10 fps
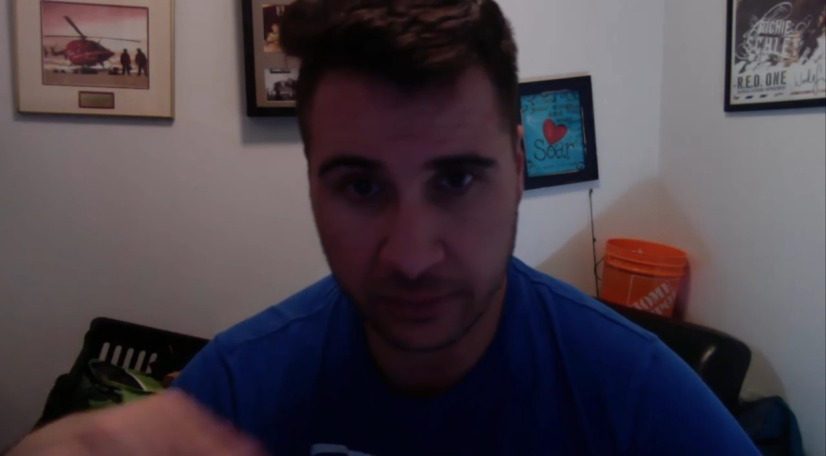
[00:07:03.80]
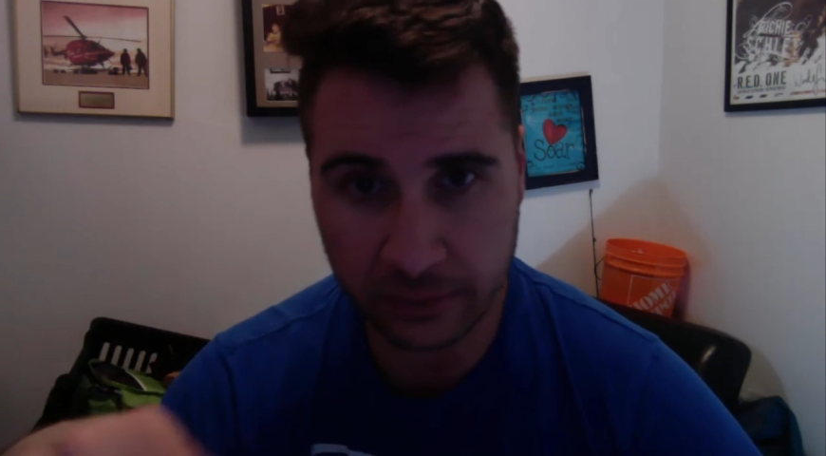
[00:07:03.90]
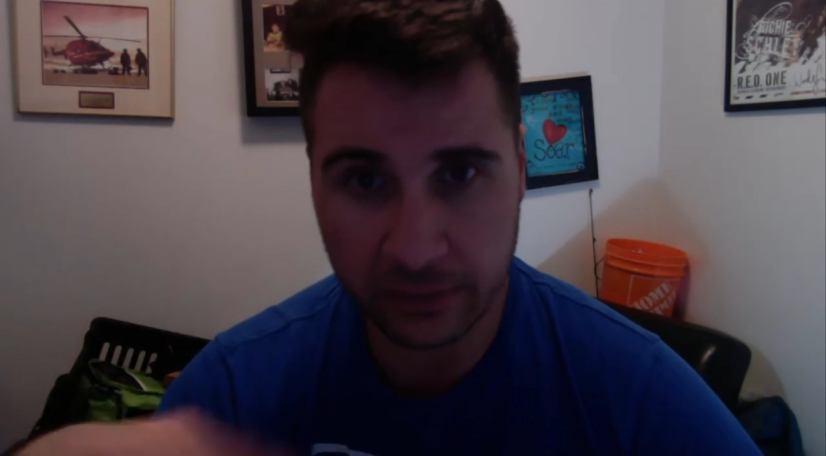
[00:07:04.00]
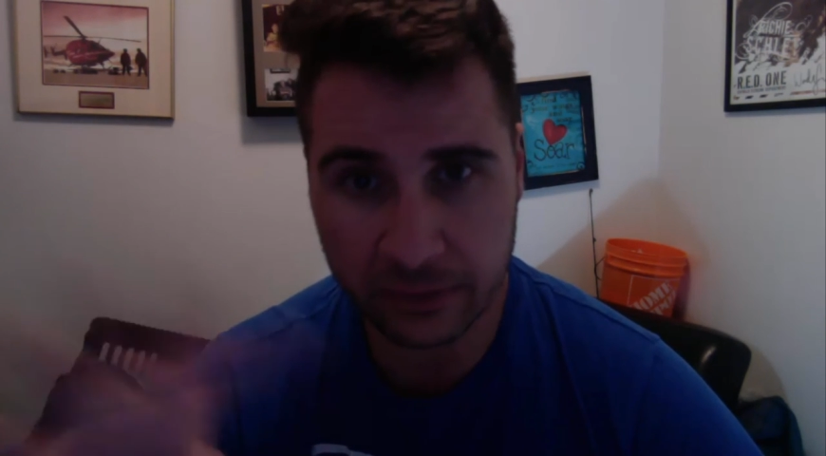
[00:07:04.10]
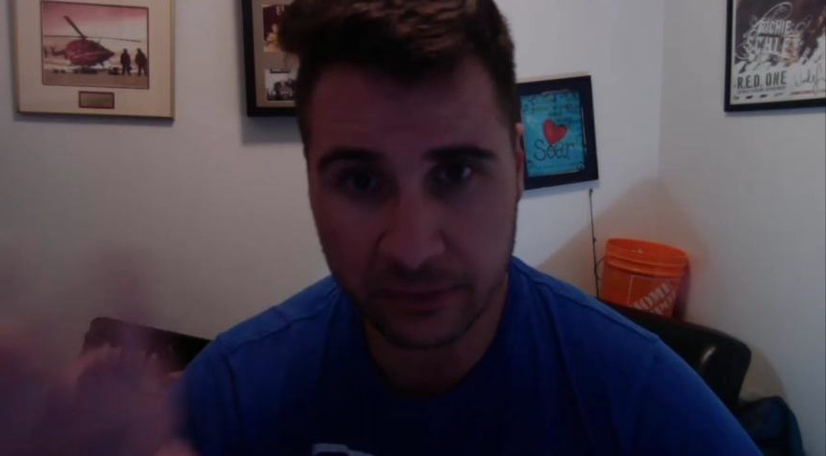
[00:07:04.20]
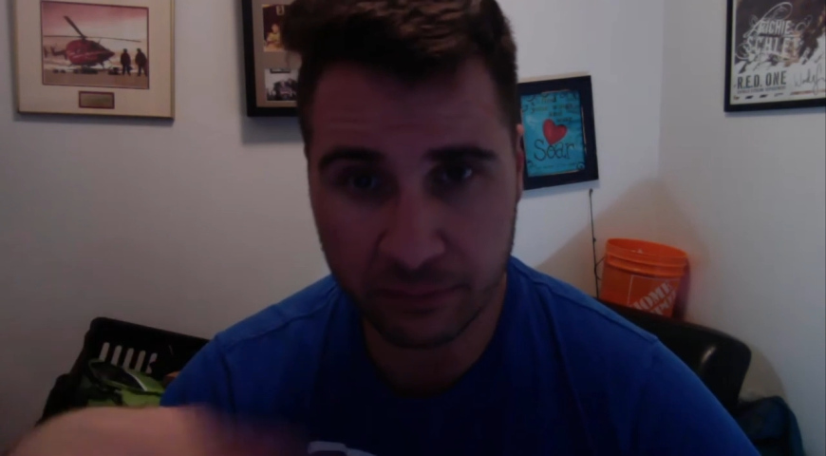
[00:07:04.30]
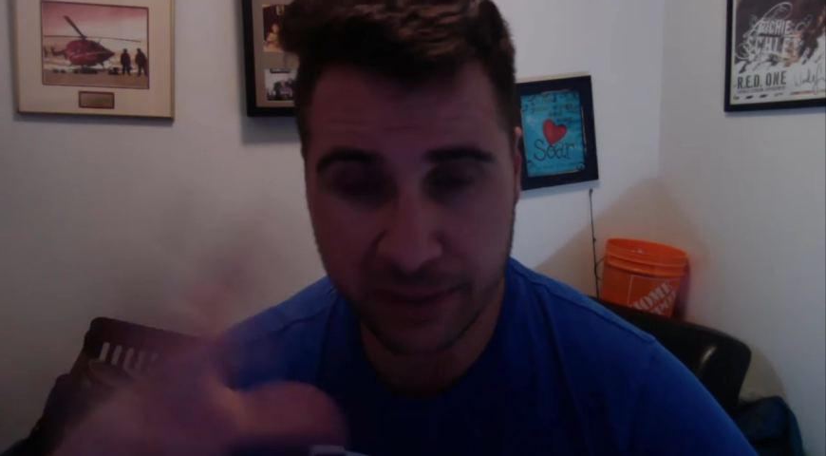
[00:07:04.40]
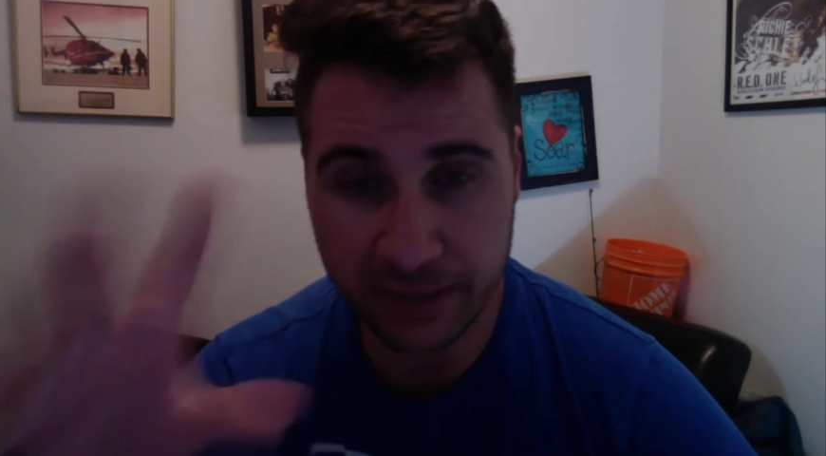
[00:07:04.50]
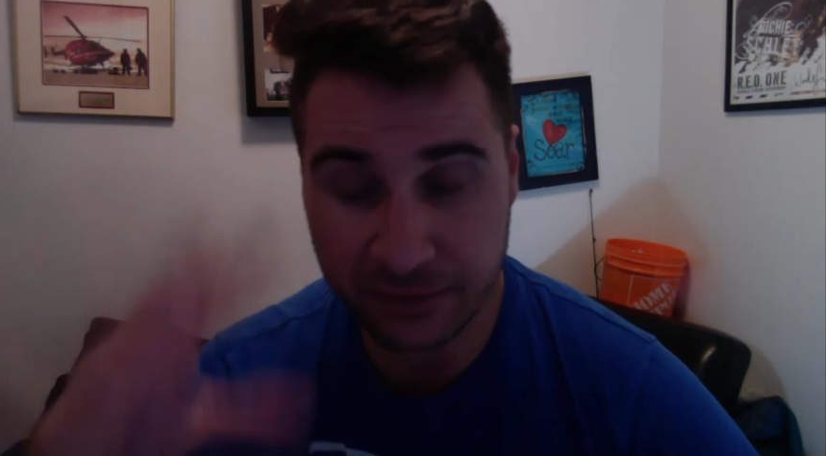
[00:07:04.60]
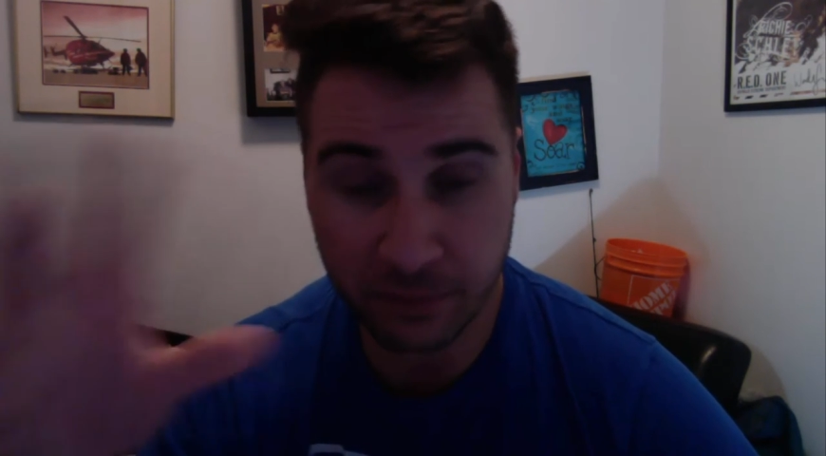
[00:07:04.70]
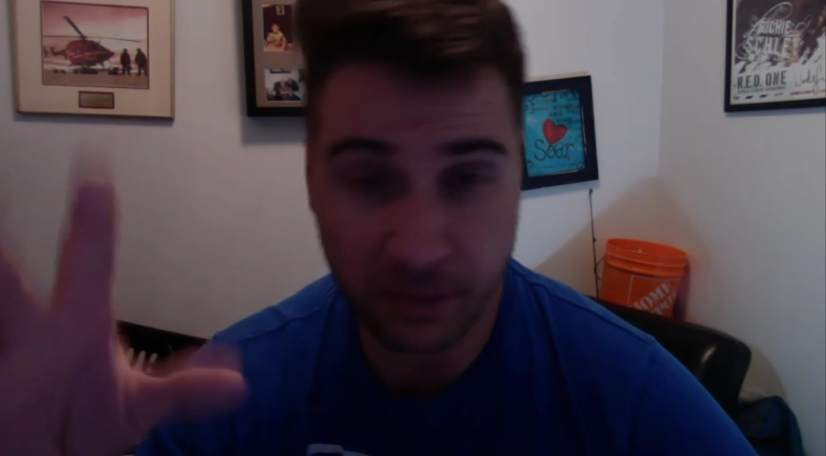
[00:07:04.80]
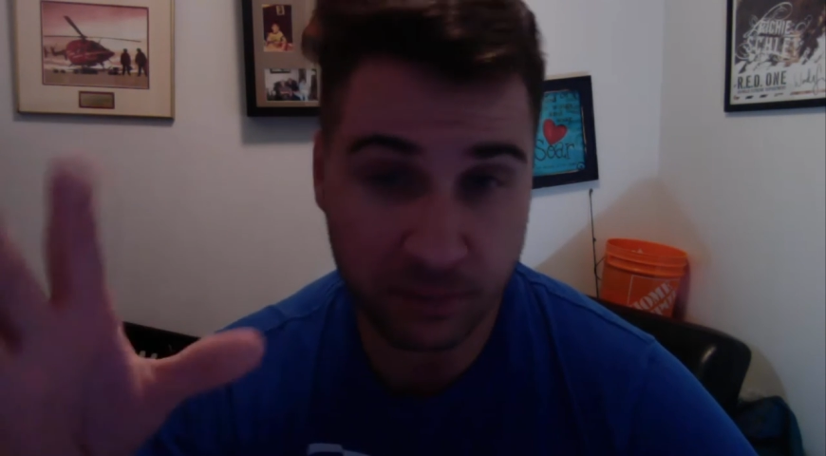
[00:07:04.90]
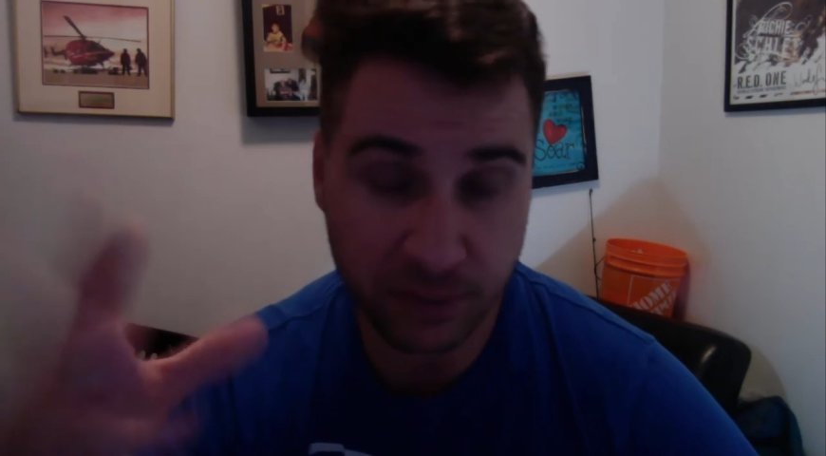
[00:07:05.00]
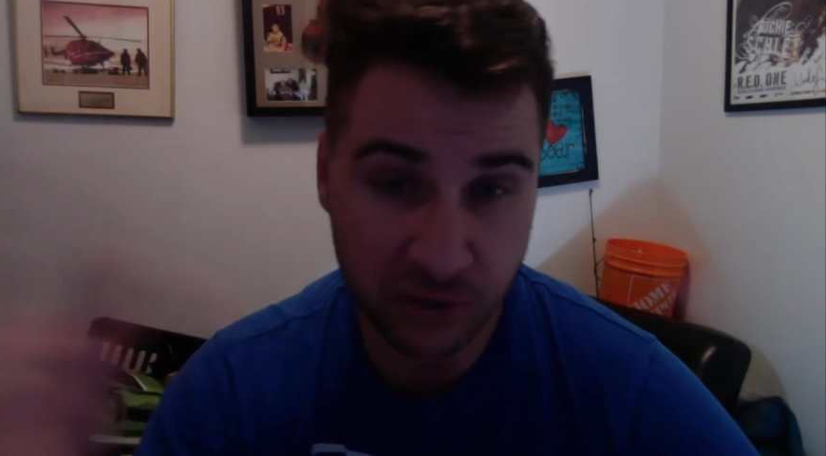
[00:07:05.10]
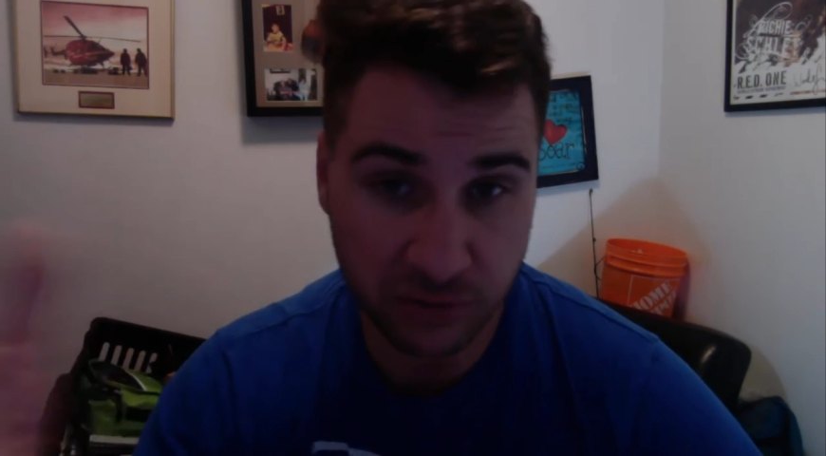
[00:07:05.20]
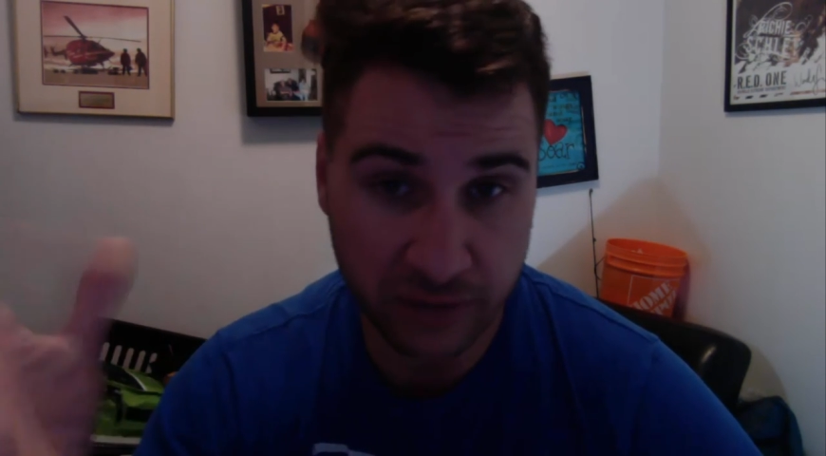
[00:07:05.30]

the big picture,